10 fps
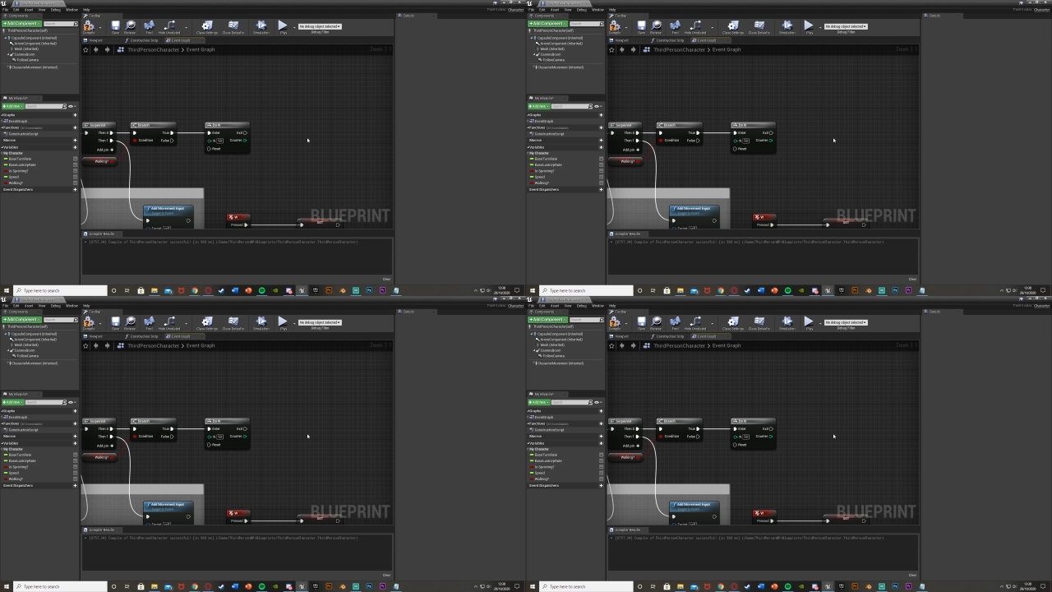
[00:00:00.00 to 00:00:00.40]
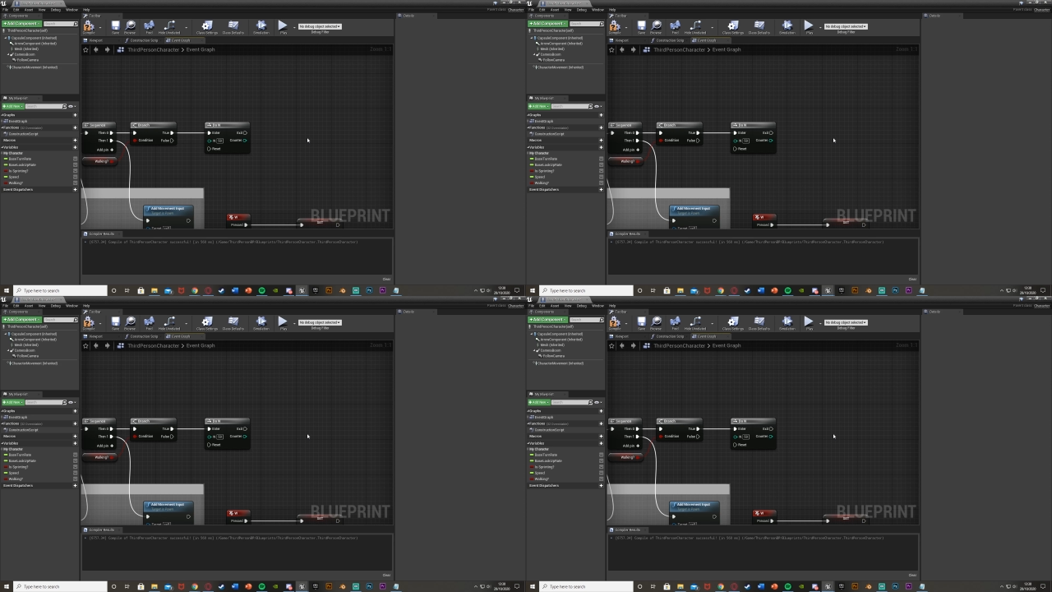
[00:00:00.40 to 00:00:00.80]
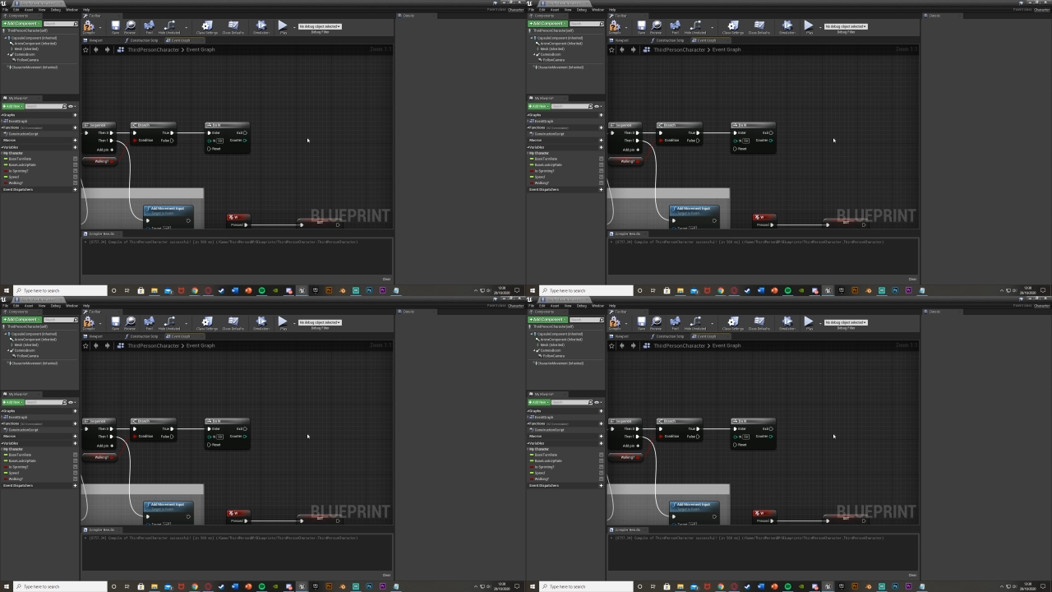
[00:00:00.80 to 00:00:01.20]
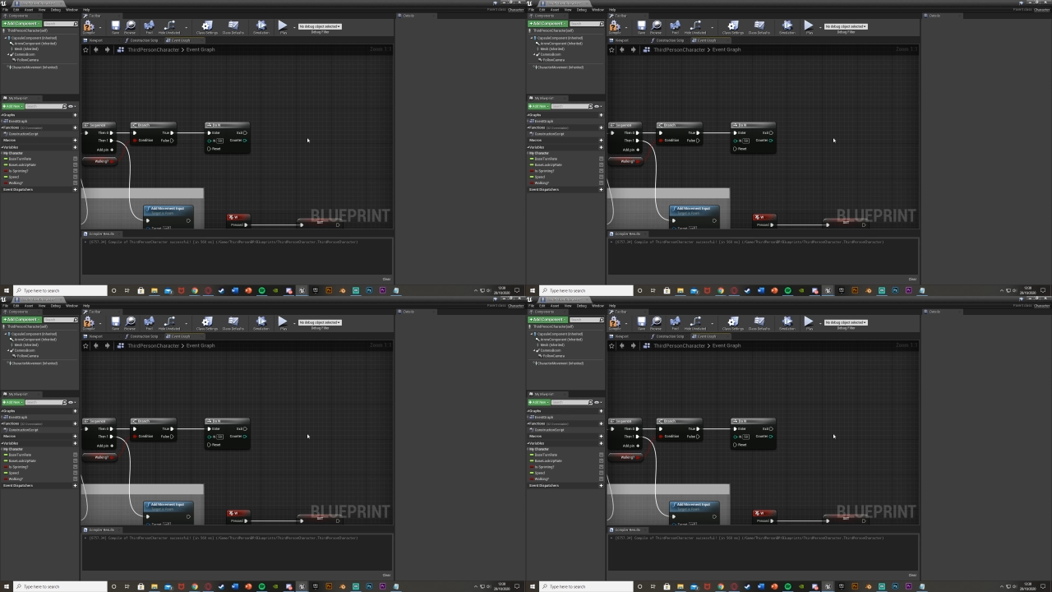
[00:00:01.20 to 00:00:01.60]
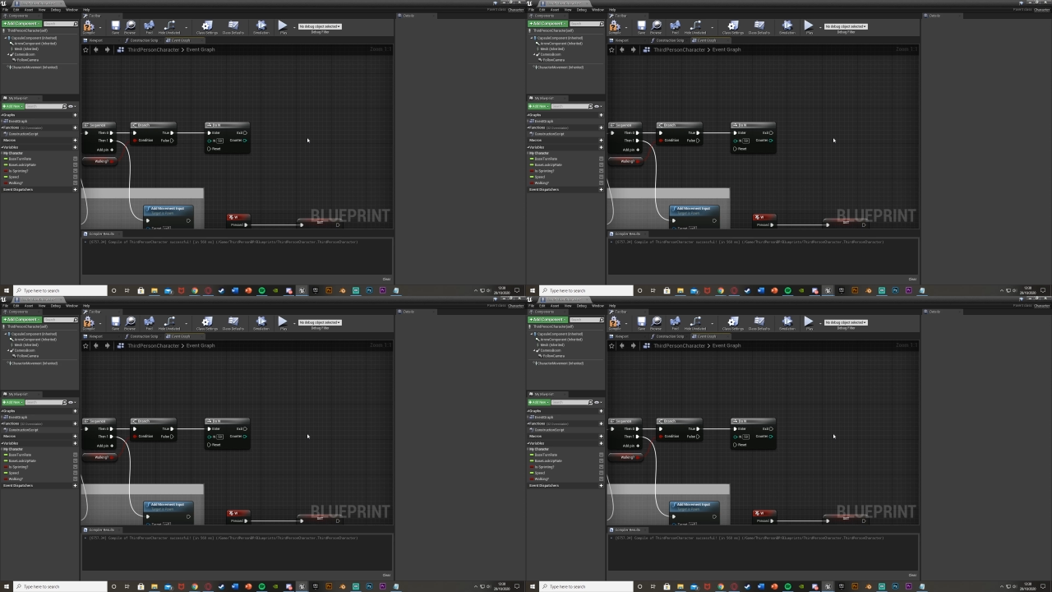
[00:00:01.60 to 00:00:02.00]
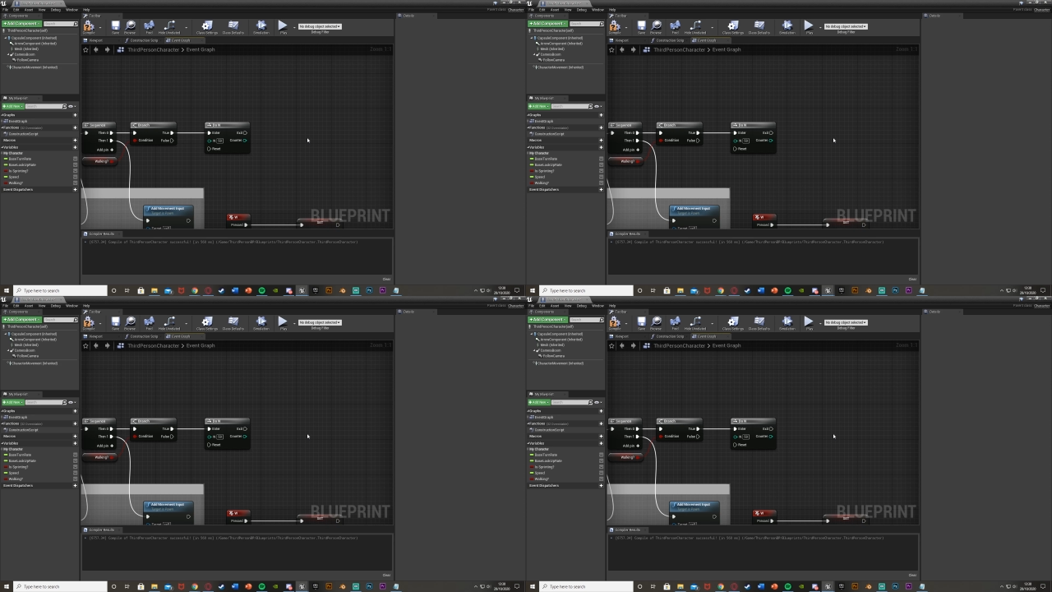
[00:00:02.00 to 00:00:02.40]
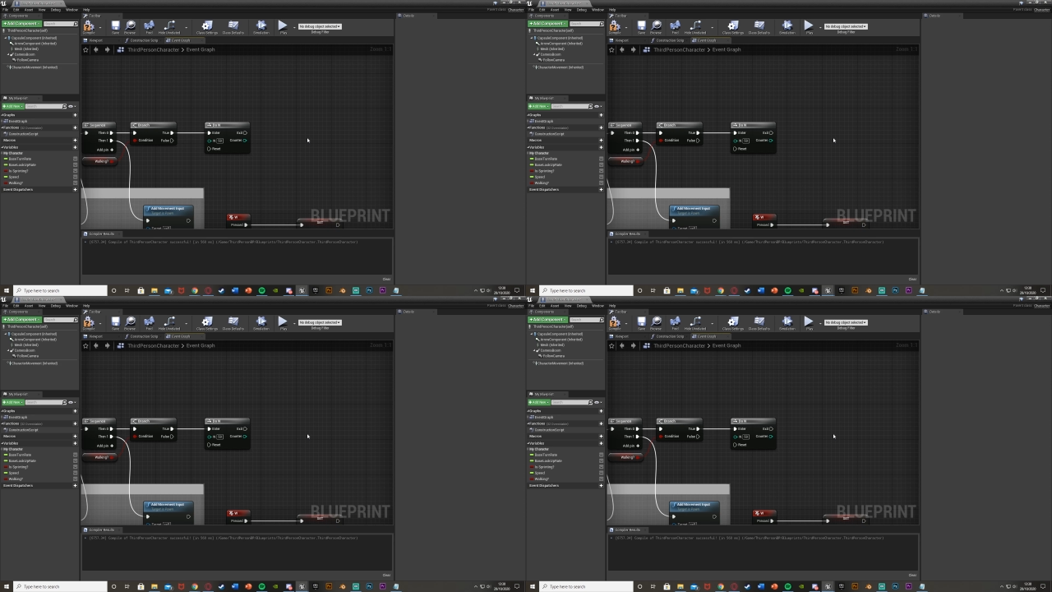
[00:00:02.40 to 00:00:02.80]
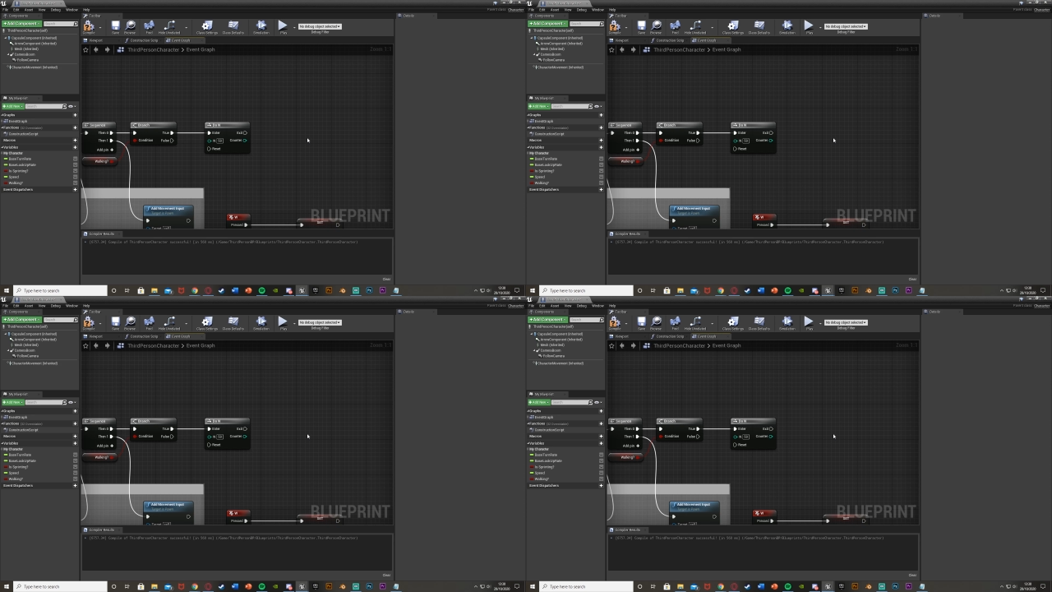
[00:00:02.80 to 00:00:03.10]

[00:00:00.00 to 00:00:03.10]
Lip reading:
Nobody's mouth can be seen.